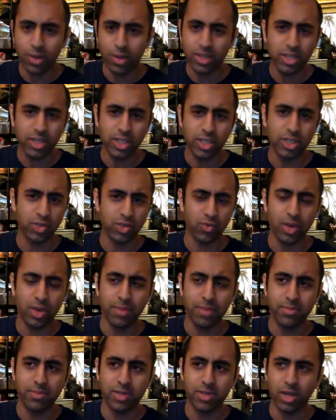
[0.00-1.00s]
I think she
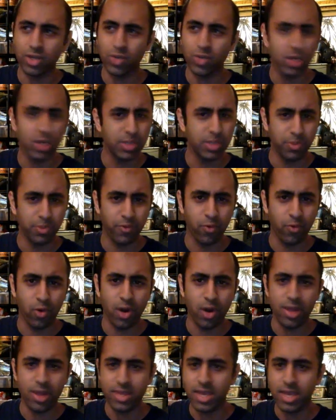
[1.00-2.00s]
streamed on Twitch
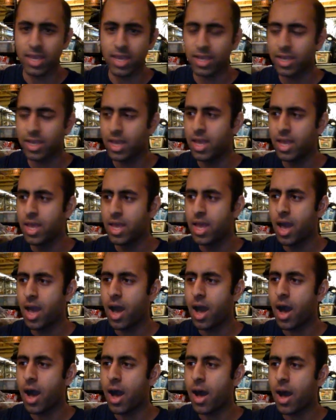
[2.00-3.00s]
before. I think
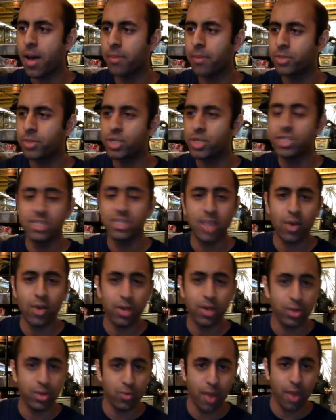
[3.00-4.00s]
um, she's
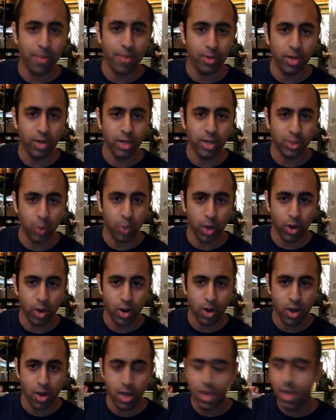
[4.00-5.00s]
Sarah the Rebel on
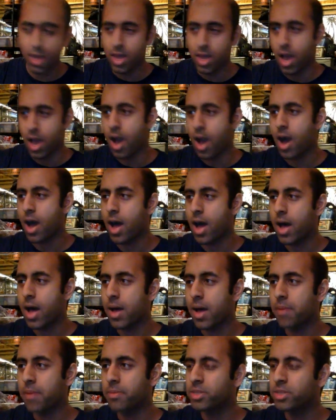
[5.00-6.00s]
Twitter.
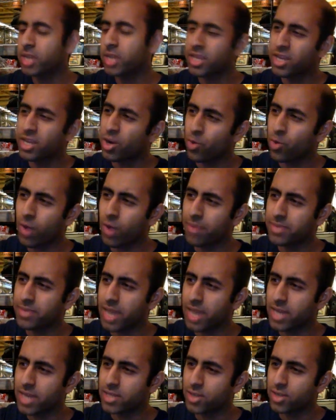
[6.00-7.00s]
Um, she, I think her
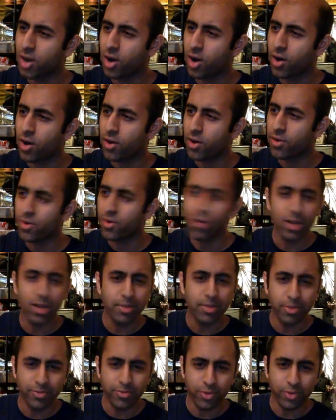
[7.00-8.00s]
website is called
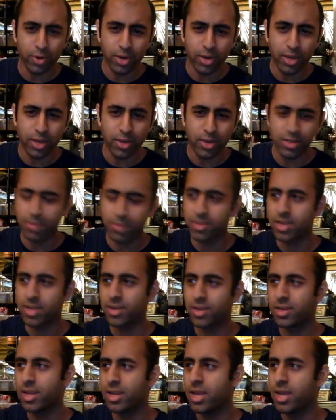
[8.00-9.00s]
Nerdy But Flirty or
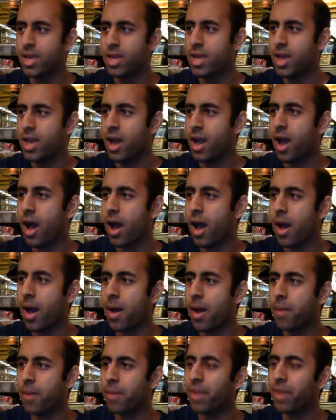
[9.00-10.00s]
something.
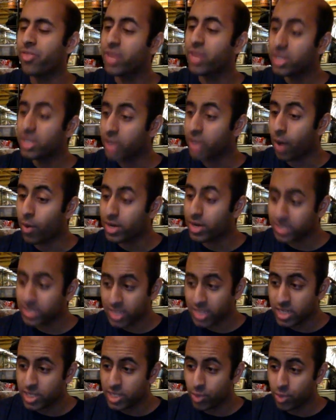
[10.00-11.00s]
Um, I think I want to
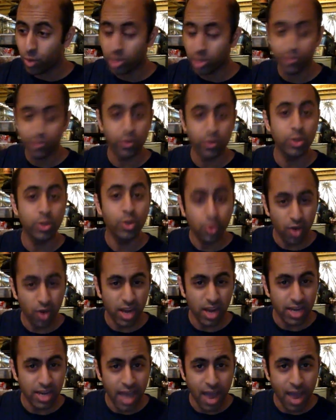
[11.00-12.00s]
say she works for Loot
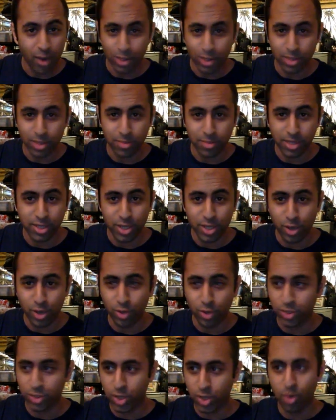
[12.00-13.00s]
Crate now or something
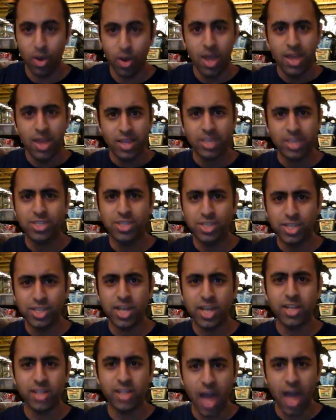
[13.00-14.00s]
too. So like she's
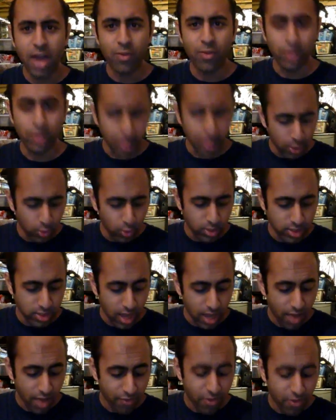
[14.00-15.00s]
done a lot of really cool
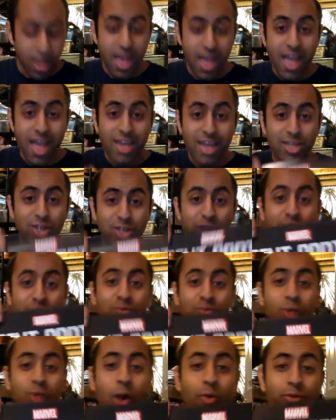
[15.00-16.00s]
stuff. She
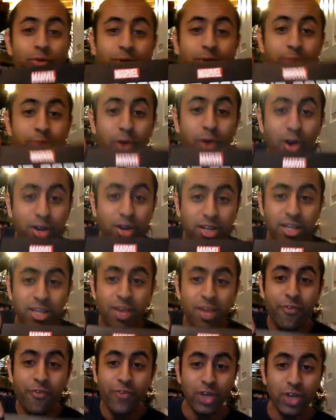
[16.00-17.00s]
wrote the book,
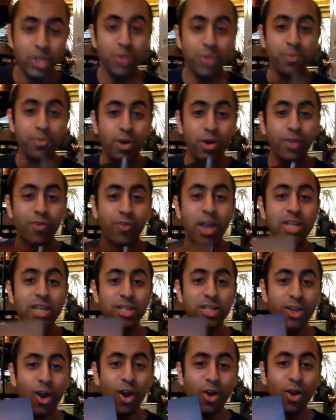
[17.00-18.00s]
the official book for
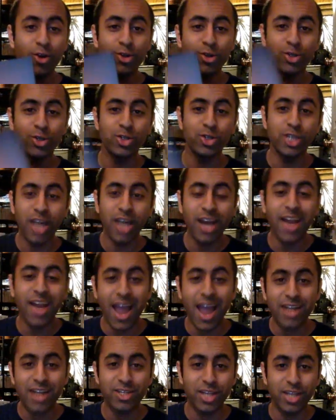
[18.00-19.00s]
Agent Carter, so she got to
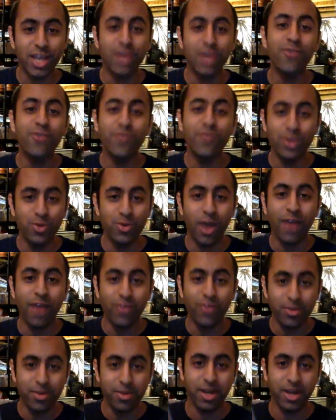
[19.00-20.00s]
actually interview
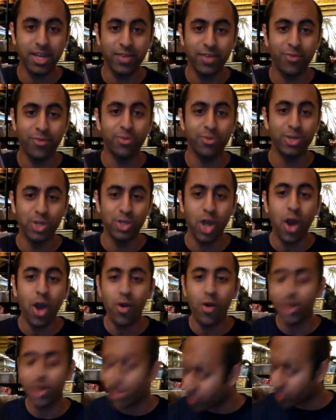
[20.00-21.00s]
everybody from the
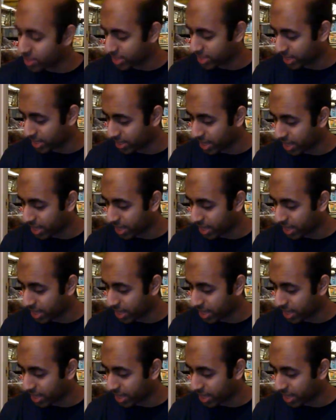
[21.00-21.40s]
show and everything.